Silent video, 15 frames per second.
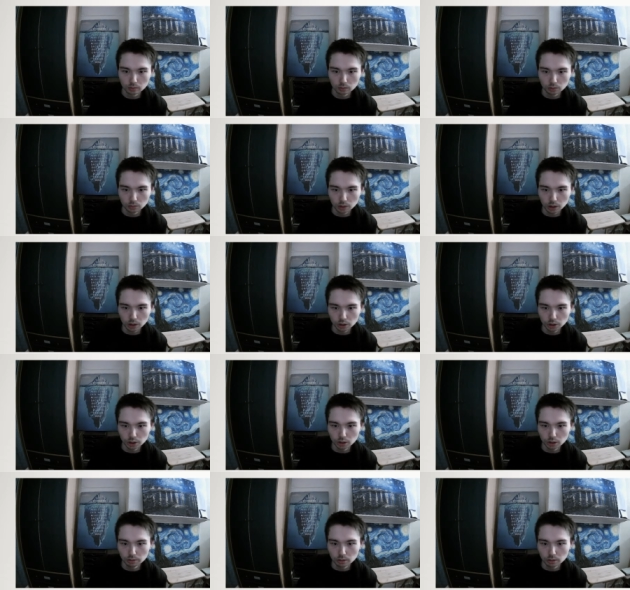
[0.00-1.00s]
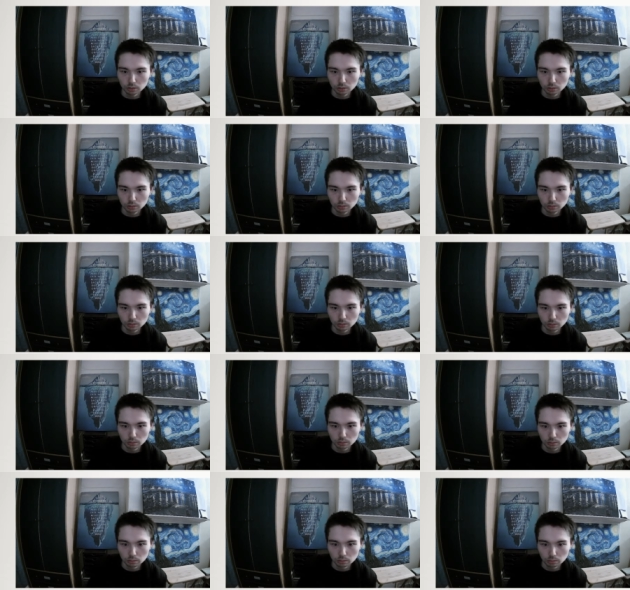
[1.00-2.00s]
Okay, g4,
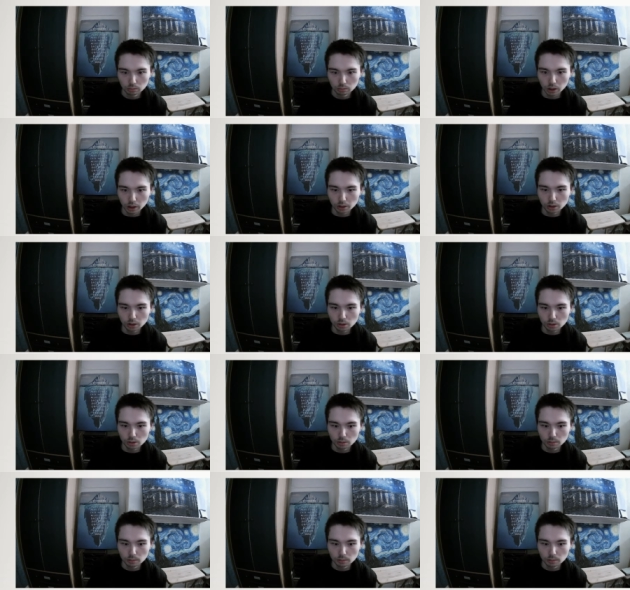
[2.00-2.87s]
knight d2.